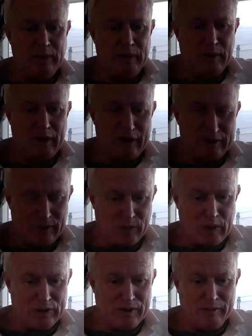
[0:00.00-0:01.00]
else better ask a
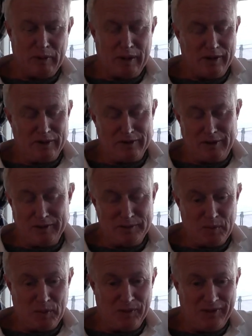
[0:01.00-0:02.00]
question, but I got
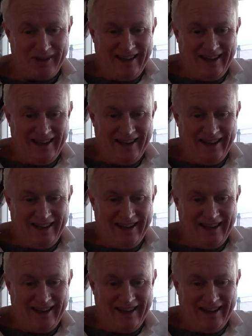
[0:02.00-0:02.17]
loads more.